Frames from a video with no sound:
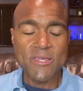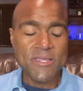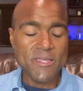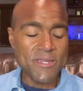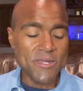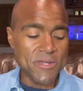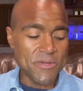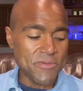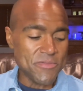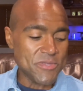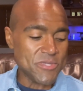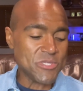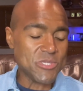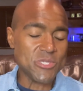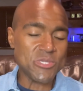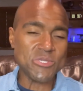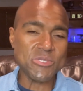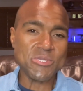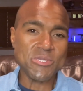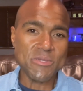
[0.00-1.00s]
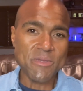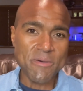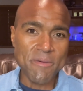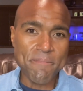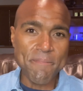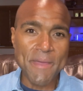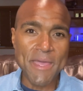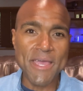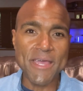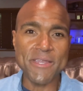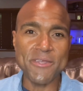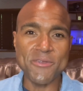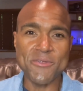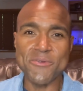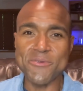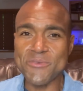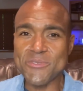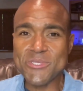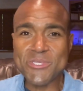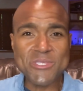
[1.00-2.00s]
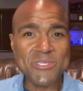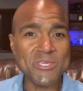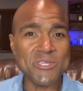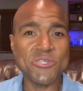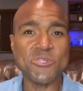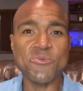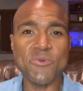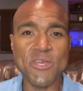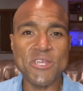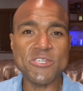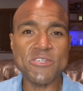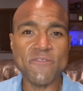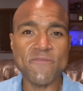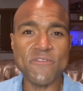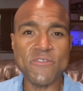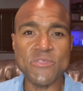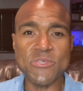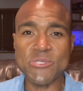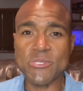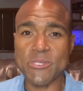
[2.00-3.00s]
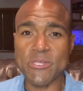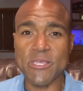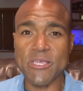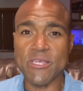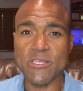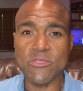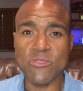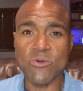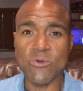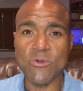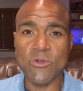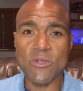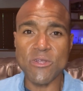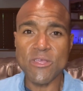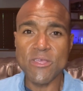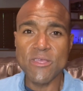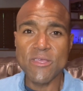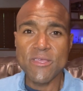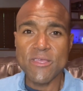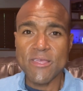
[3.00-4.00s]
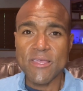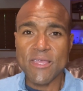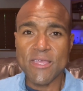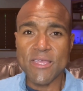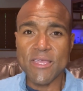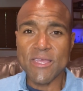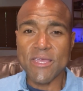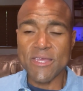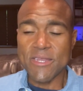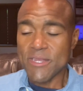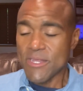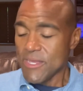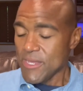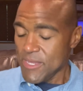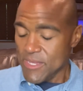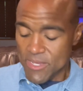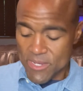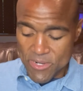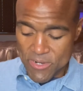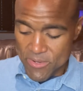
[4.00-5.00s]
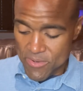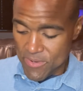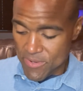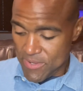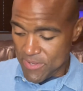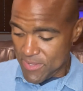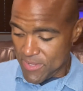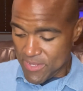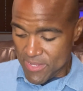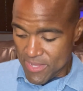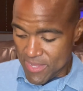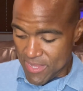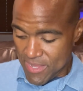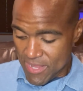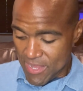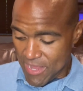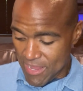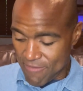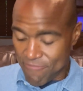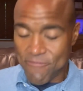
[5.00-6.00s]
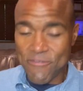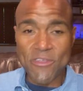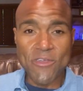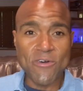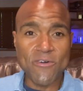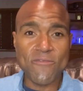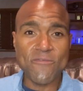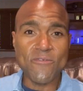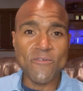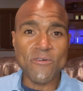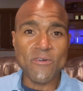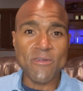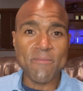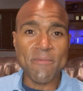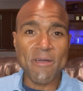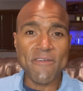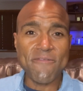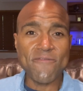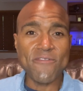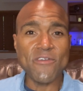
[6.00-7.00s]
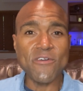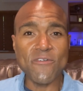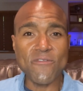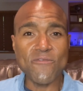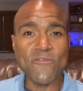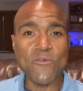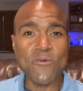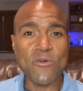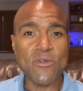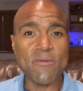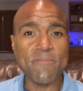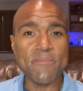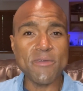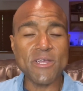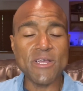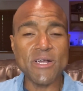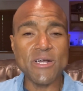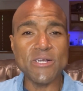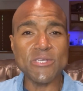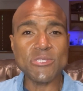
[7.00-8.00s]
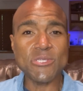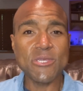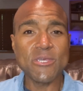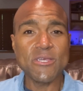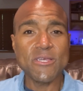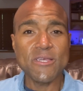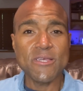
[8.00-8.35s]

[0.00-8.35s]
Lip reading: you know, this is a bad news situation for this landlord. And, you know, I feel for him. I feel for him because,